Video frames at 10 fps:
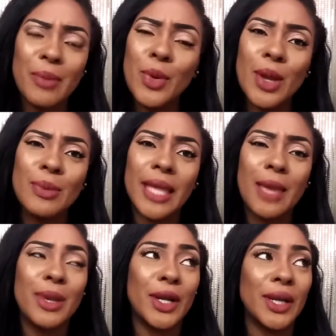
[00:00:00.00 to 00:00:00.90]
Point
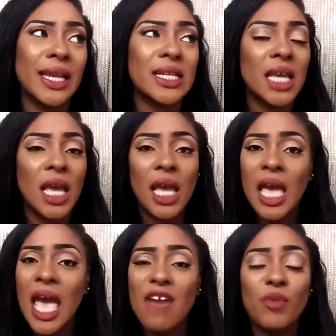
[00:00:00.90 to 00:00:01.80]
blank period.
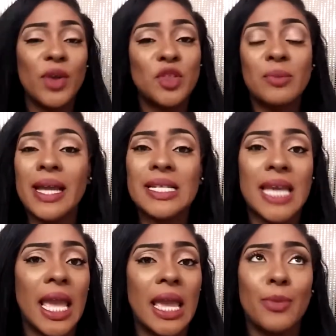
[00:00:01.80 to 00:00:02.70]
Halfway through my
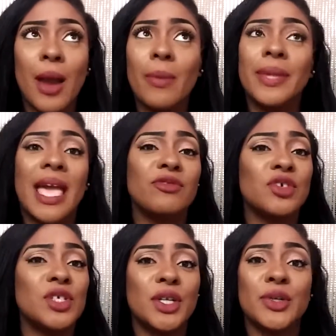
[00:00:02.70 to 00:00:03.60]
day, probably
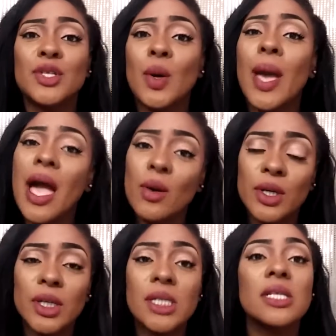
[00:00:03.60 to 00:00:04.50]
after 10 or so
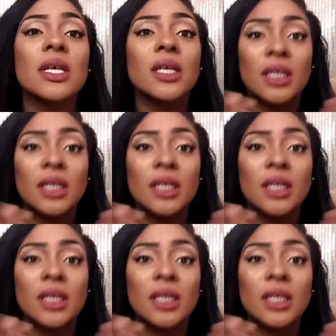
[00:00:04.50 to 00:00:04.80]
hours,